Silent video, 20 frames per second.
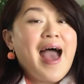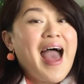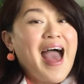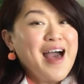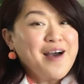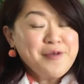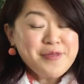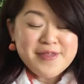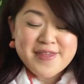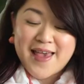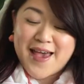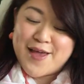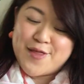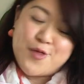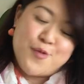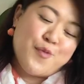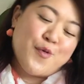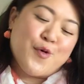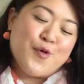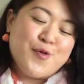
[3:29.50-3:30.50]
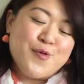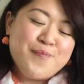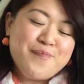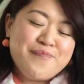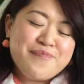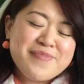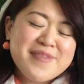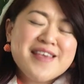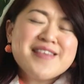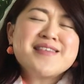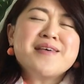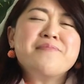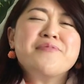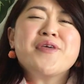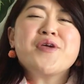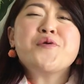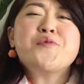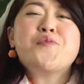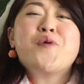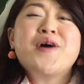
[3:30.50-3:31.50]
Outside the wall,
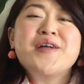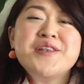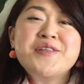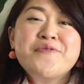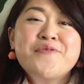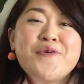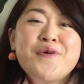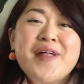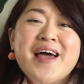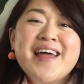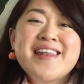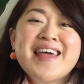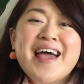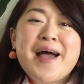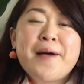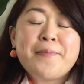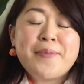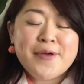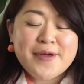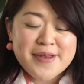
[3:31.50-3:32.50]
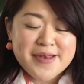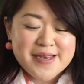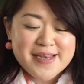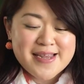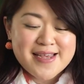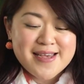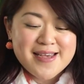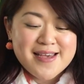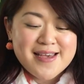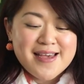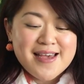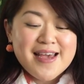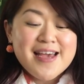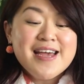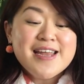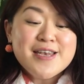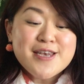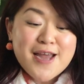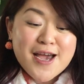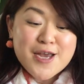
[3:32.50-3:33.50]
something wonderful had happened.
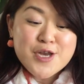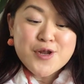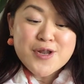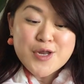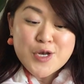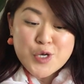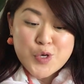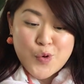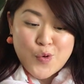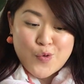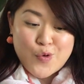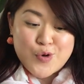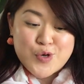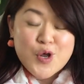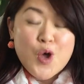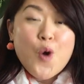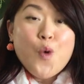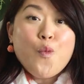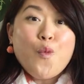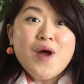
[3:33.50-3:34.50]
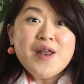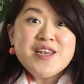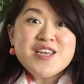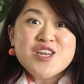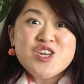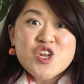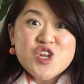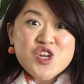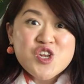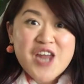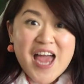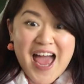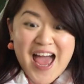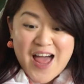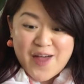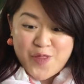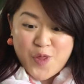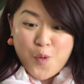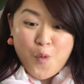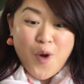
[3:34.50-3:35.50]
Nigel and George wanted to
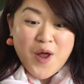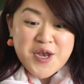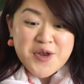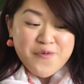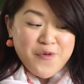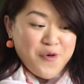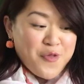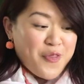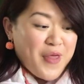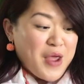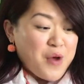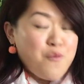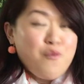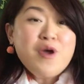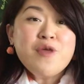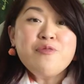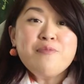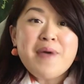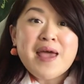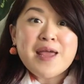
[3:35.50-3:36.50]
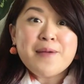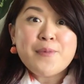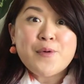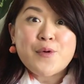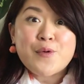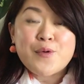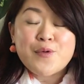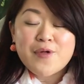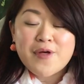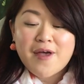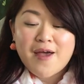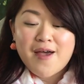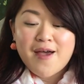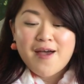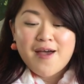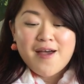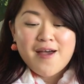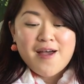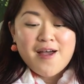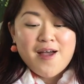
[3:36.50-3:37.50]
share the wonderful thing with Mabel,
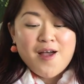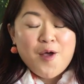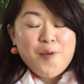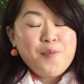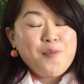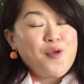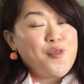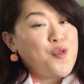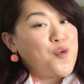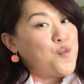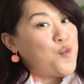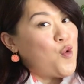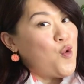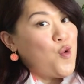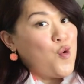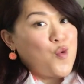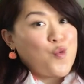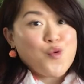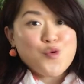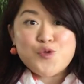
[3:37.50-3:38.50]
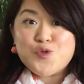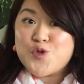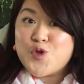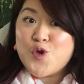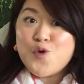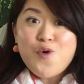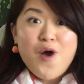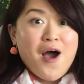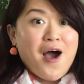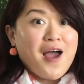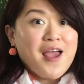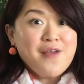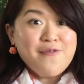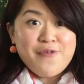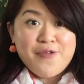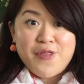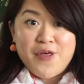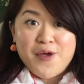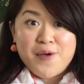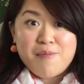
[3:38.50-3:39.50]
but the wall was too high for
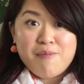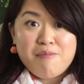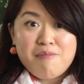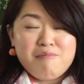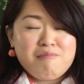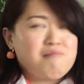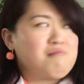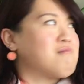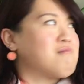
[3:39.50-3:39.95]
them.